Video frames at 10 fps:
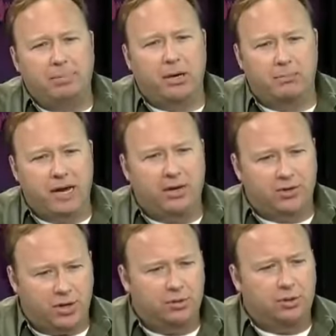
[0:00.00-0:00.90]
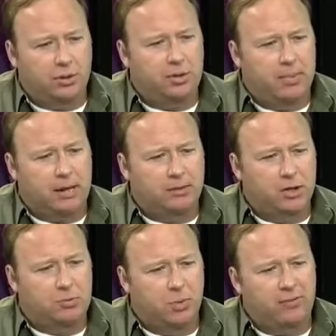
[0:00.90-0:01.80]
people can make excuses about
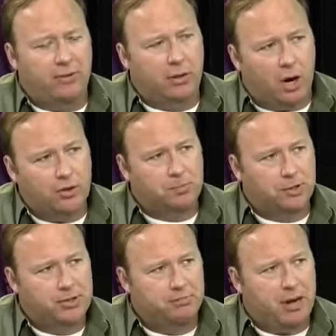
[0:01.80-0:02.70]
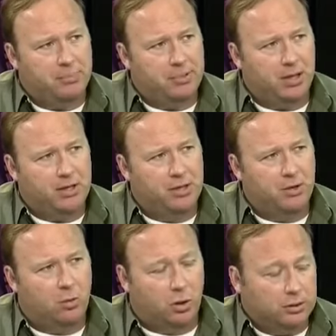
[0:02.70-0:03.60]
this, but we have the largest prison
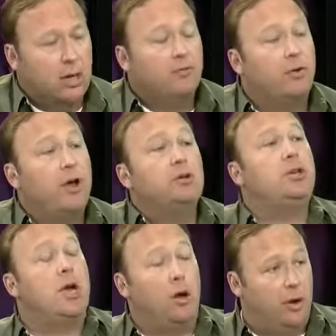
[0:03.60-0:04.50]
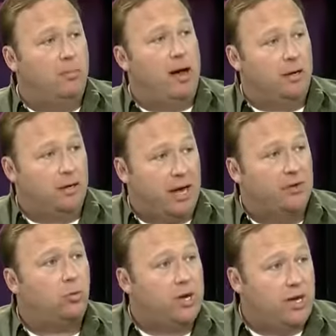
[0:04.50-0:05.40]
population in the world. For those that don't know about your
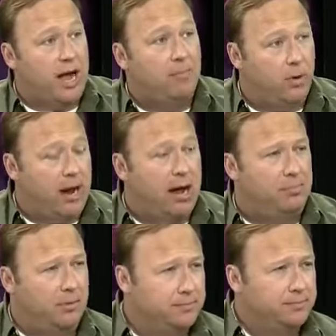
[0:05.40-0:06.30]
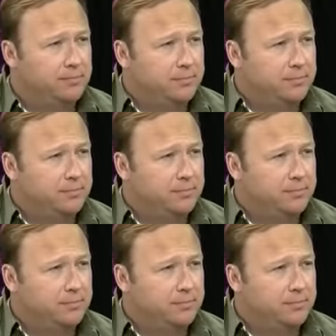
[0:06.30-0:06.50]
case, recap what happened.